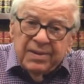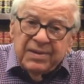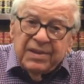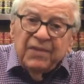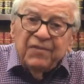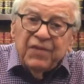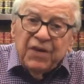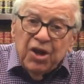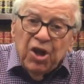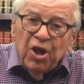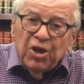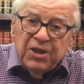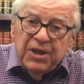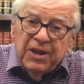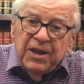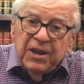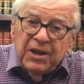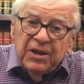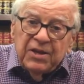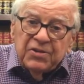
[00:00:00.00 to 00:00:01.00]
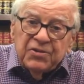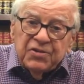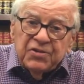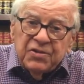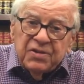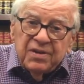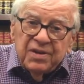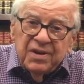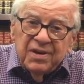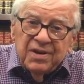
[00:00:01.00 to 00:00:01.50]
Difficulty
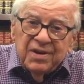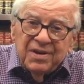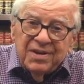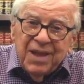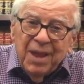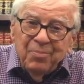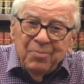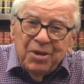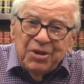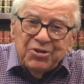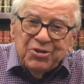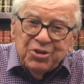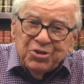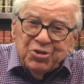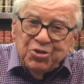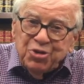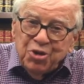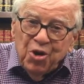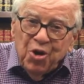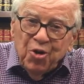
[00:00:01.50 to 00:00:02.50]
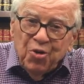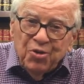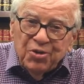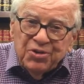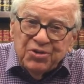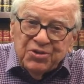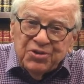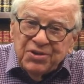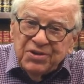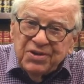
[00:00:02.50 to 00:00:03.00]
is that Mrs.
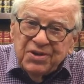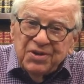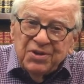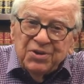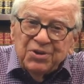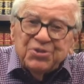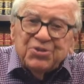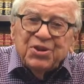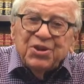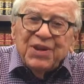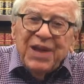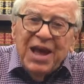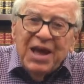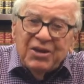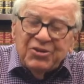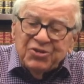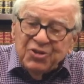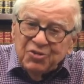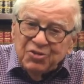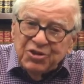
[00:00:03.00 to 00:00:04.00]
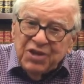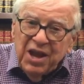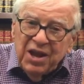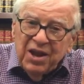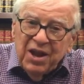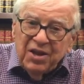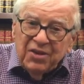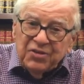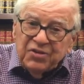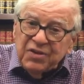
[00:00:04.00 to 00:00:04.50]
Jones still has those
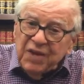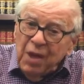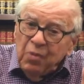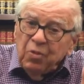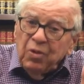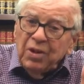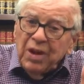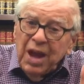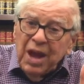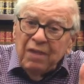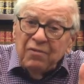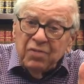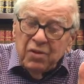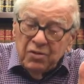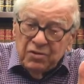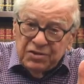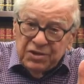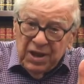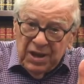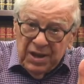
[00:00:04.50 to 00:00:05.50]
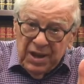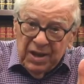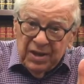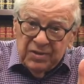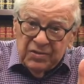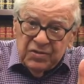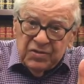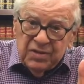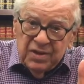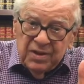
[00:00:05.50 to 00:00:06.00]
headaches and will have those
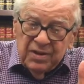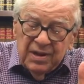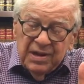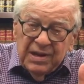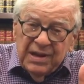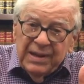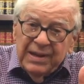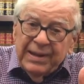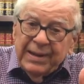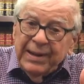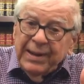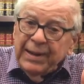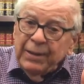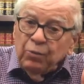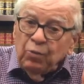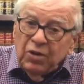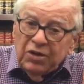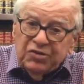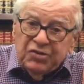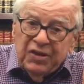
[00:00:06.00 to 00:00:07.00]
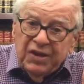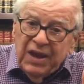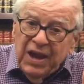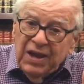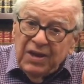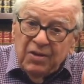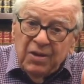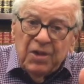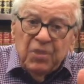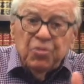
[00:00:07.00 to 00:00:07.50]
headaches. And once
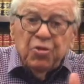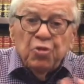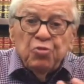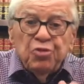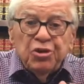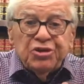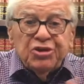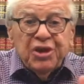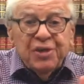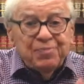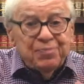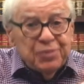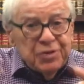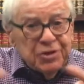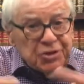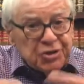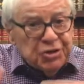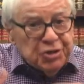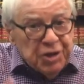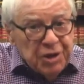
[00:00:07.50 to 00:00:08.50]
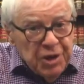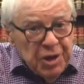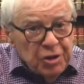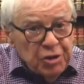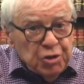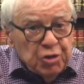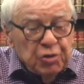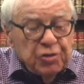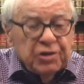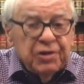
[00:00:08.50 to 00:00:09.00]
again, the risk of
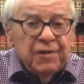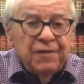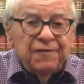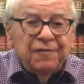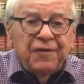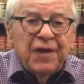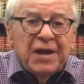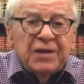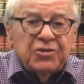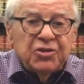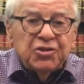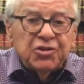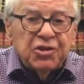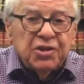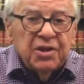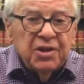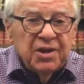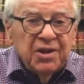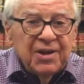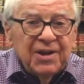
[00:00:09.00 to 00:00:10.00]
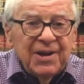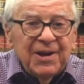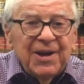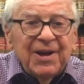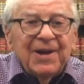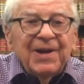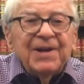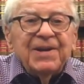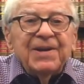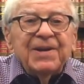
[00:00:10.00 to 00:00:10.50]
procedure defense
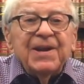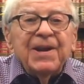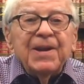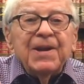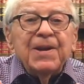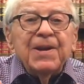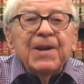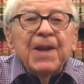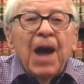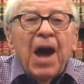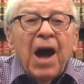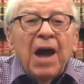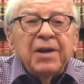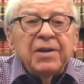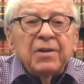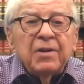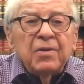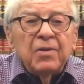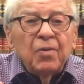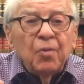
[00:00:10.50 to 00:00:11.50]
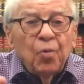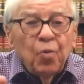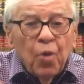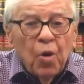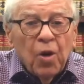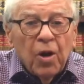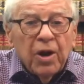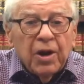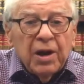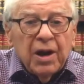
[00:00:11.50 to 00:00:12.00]
did not
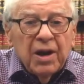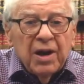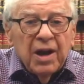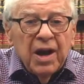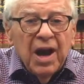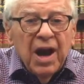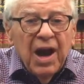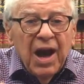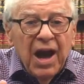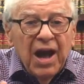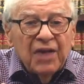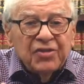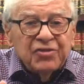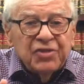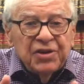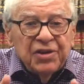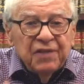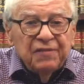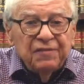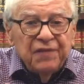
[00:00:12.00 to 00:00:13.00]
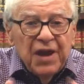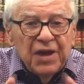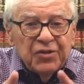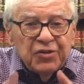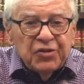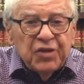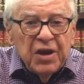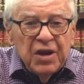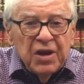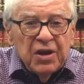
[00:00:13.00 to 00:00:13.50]
work as a
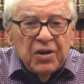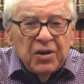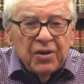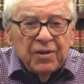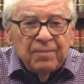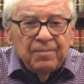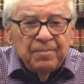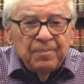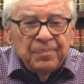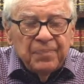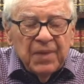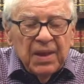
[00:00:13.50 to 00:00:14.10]
defense here,